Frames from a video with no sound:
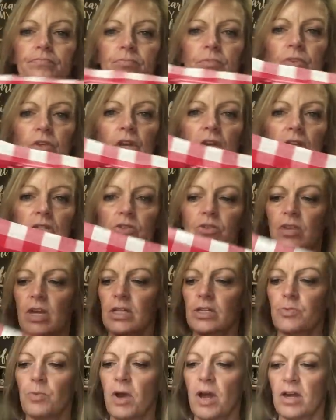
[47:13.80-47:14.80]
Okay, so
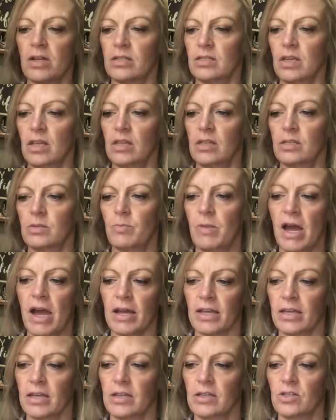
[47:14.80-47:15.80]
that's why I say this
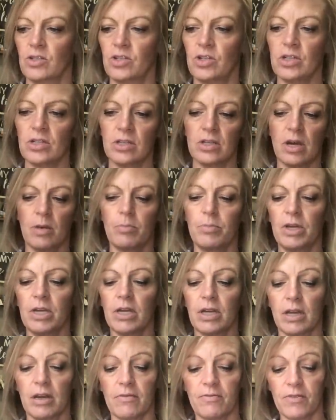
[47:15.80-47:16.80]
backing is just not big
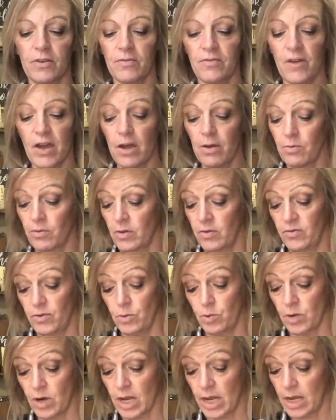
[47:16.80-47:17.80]
enough. If I if you
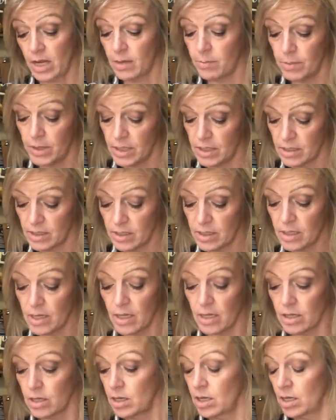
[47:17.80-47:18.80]
were hand piecing
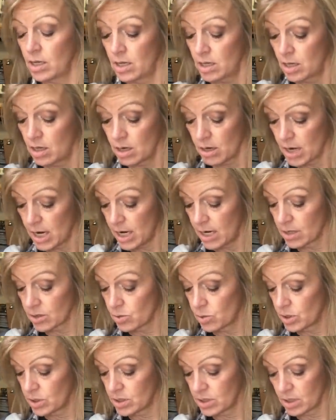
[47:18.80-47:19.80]
it or hand
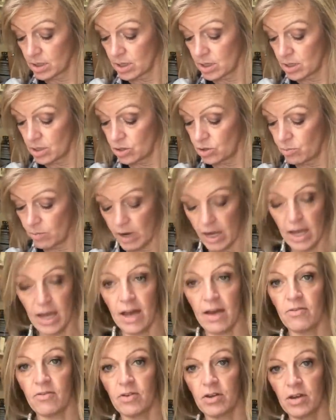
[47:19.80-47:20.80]
quilting it, you might
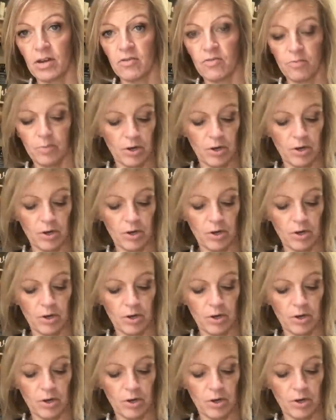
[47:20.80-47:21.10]
have enough.